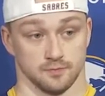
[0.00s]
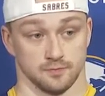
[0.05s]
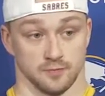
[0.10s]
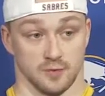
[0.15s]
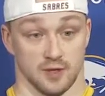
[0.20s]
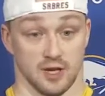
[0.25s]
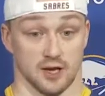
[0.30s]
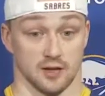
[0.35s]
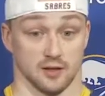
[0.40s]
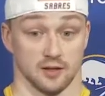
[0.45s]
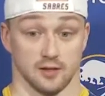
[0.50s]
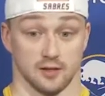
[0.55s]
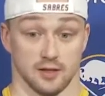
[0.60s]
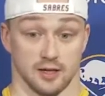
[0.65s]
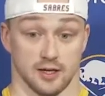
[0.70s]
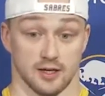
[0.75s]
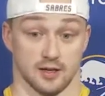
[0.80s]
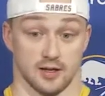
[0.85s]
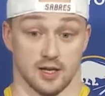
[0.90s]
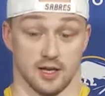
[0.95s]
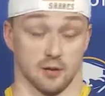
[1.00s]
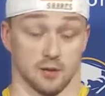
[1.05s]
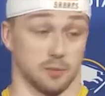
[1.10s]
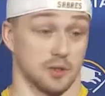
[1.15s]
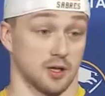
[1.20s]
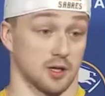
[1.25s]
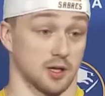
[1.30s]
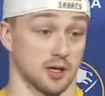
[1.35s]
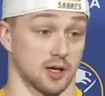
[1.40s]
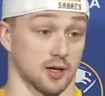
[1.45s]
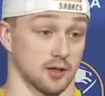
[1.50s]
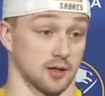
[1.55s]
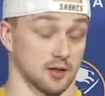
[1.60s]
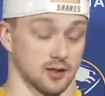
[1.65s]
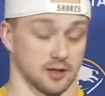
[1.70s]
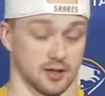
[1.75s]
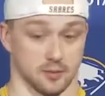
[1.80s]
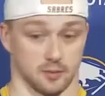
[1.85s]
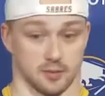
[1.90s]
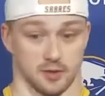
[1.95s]
Yeah, yeah, and that helped me a lot, and
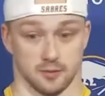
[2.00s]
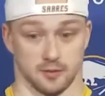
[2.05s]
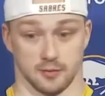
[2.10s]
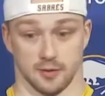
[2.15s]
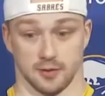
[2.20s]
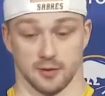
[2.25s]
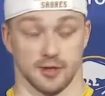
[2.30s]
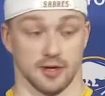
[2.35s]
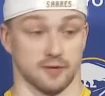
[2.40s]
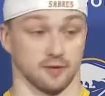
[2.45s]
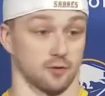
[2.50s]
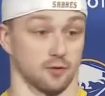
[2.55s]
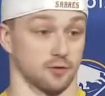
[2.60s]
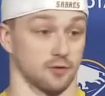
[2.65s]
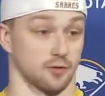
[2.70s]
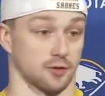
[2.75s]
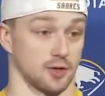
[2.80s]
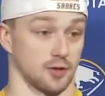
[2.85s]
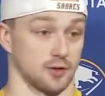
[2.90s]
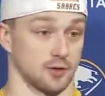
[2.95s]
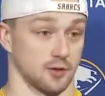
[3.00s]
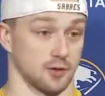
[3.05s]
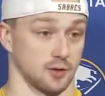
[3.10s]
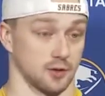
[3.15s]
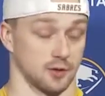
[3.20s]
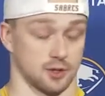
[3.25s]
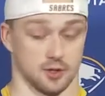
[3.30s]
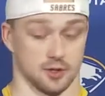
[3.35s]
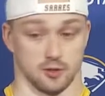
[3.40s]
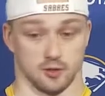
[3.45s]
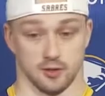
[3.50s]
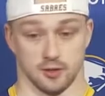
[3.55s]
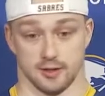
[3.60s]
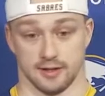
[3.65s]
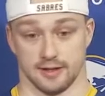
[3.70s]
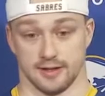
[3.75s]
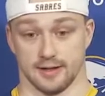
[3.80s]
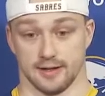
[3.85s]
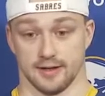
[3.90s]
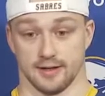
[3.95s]
I'm I'm, I'm grateful for it too. You know,
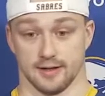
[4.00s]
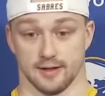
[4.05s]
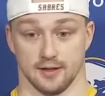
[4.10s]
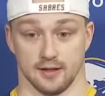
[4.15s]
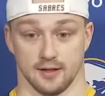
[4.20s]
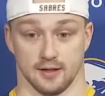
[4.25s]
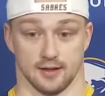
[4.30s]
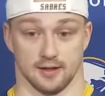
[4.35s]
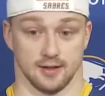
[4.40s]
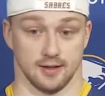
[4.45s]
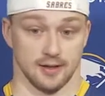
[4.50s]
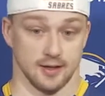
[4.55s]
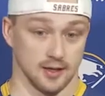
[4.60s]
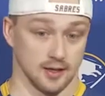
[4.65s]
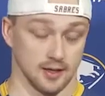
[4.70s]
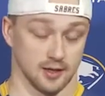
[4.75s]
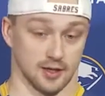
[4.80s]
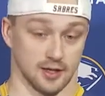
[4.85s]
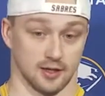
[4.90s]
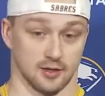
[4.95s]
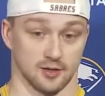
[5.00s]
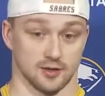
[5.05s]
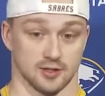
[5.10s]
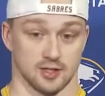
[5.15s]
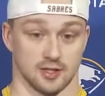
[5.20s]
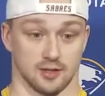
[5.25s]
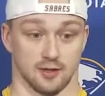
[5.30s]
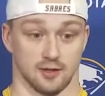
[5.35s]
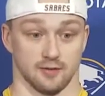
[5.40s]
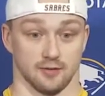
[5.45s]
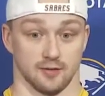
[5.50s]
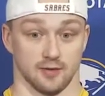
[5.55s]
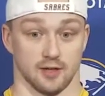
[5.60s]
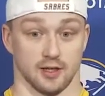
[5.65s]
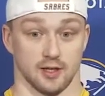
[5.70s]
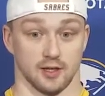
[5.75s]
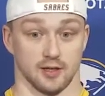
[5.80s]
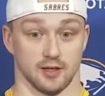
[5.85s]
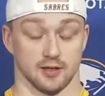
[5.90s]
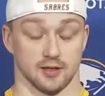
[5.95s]
uh, I think, like you said, if
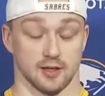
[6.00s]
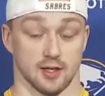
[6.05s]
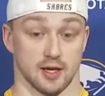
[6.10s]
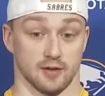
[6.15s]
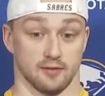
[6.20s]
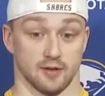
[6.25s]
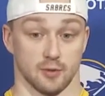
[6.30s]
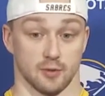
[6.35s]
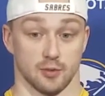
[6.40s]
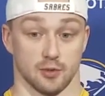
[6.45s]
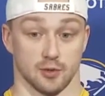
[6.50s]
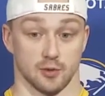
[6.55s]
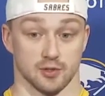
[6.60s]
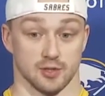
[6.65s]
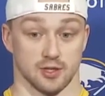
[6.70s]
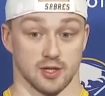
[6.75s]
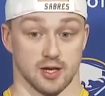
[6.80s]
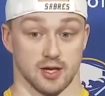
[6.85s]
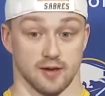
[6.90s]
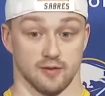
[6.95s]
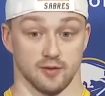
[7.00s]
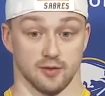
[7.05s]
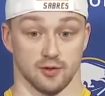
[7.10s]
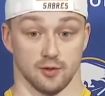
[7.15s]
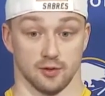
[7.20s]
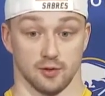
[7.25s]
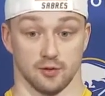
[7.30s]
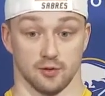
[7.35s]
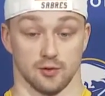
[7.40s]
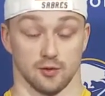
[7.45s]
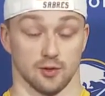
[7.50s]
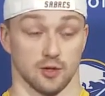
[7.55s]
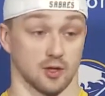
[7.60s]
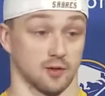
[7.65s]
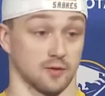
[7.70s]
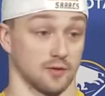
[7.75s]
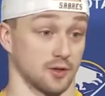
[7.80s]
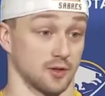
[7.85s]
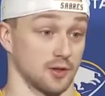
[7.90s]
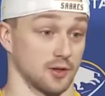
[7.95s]
Donny doesn't have the approach he's having to to all
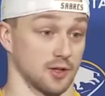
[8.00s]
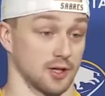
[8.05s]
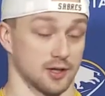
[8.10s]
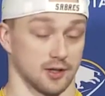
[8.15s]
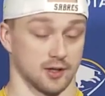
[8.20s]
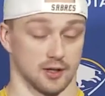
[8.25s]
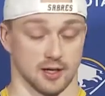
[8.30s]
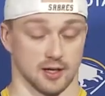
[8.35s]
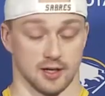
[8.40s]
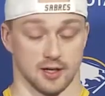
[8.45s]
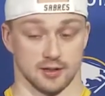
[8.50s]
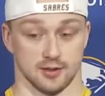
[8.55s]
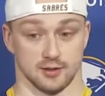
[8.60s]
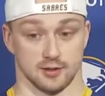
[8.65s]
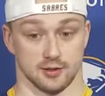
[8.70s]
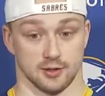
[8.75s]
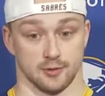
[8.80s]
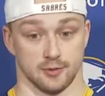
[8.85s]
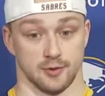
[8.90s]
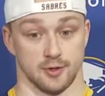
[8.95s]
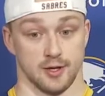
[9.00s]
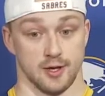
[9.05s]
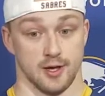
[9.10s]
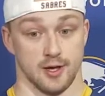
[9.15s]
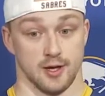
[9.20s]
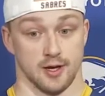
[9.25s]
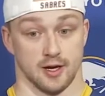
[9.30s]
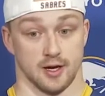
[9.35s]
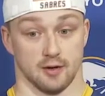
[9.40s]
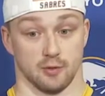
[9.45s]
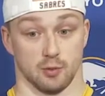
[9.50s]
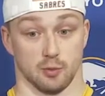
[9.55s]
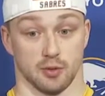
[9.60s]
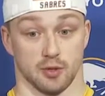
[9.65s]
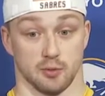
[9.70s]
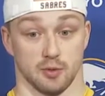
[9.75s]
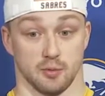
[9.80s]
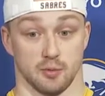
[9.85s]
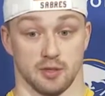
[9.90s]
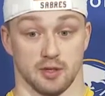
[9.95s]
of our younger guys, you know, I will
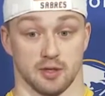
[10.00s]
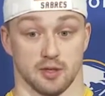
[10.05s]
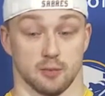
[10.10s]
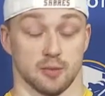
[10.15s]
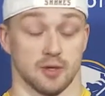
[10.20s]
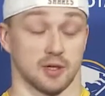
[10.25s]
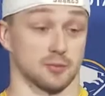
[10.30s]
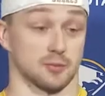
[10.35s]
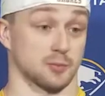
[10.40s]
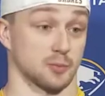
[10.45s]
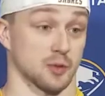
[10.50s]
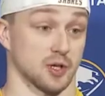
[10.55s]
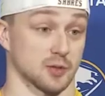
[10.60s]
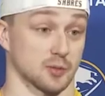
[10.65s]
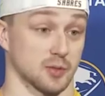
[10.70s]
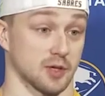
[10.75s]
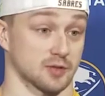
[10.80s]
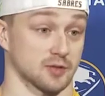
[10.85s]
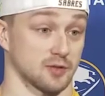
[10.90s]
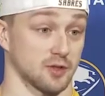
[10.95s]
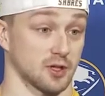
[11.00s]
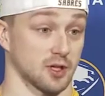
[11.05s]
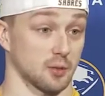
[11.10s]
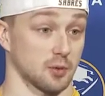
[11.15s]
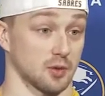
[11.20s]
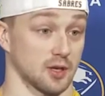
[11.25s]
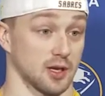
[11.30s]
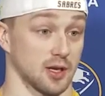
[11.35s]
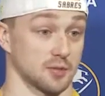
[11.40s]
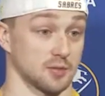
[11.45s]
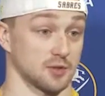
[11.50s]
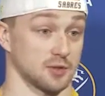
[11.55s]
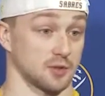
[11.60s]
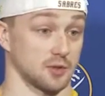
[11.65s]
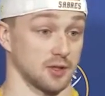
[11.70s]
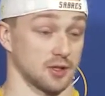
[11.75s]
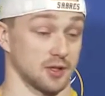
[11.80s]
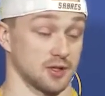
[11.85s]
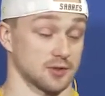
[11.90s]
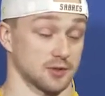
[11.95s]
probably be in the press box for a couple of games
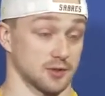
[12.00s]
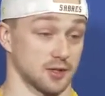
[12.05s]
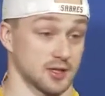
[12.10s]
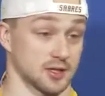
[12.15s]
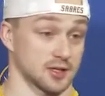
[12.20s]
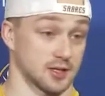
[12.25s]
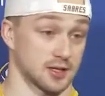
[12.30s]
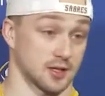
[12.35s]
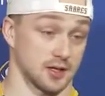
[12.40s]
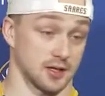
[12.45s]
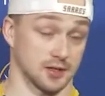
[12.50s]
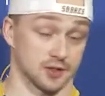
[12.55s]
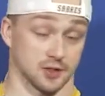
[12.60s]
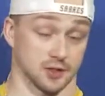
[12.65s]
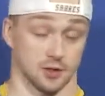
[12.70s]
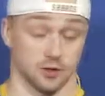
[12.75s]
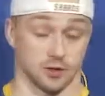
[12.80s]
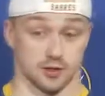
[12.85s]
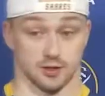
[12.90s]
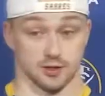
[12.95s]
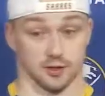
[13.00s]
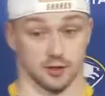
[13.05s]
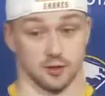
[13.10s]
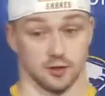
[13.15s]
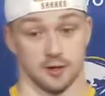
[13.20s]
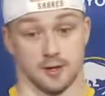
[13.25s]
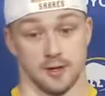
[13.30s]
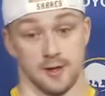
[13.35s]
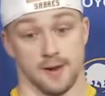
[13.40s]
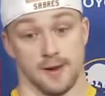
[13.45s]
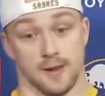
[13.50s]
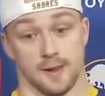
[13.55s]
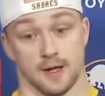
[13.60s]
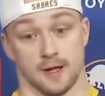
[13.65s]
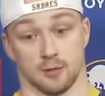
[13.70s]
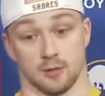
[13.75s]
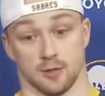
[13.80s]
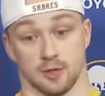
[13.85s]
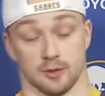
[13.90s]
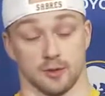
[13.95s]
during this stretch that I didn't score. So,
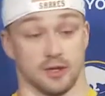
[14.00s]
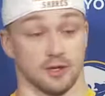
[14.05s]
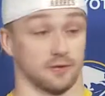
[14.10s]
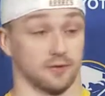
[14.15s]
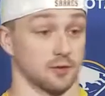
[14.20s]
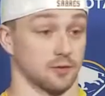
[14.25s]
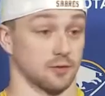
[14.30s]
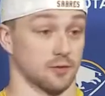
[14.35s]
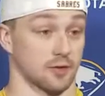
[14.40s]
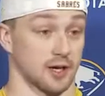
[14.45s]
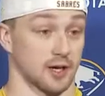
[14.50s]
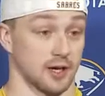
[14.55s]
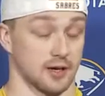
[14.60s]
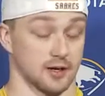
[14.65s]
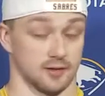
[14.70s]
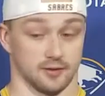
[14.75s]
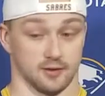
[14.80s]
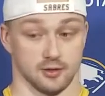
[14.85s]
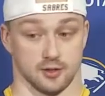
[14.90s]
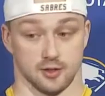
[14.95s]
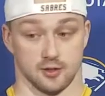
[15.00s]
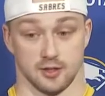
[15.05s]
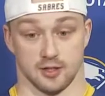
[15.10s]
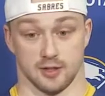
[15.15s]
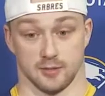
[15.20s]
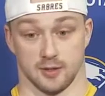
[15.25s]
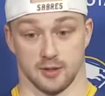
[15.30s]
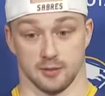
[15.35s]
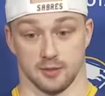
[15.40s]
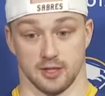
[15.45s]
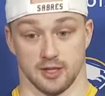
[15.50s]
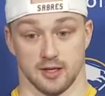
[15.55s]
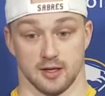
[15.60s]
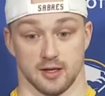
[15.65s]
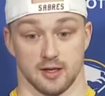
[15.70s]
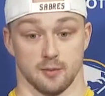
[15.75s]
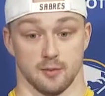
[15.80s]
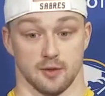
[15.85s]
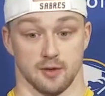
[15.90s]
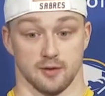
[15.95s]
I'm I'm grateful for that, and you know, I'm I'm glad that
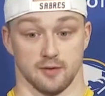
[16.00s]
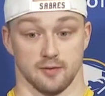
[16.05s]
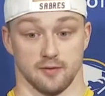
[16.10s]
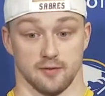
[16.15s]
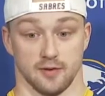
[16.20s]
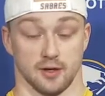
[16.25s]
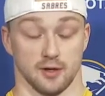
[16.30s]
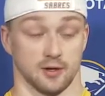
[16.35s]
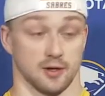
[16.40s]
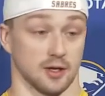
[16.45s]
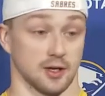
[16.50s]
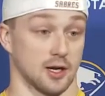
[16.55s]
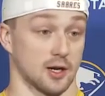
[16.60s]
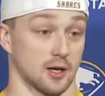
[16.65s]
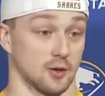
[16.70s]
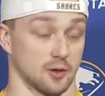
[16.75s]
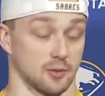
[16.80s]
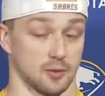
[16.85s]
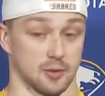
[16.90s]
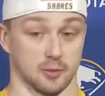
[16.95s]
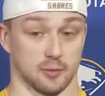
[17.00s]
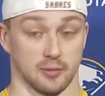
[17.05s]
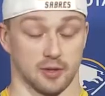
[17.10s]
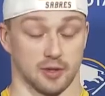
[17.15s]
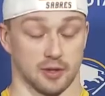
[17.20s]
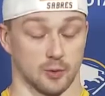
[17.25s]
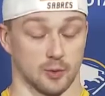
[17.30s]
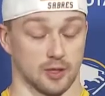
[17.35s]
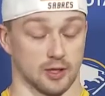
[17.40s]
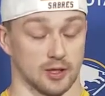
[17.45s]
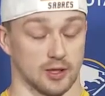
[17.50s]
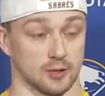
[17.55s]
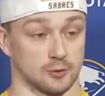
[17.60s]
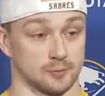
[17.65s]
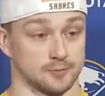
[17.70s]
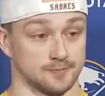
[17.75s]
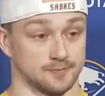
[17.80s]
I've been figuring it out and, and playing well now.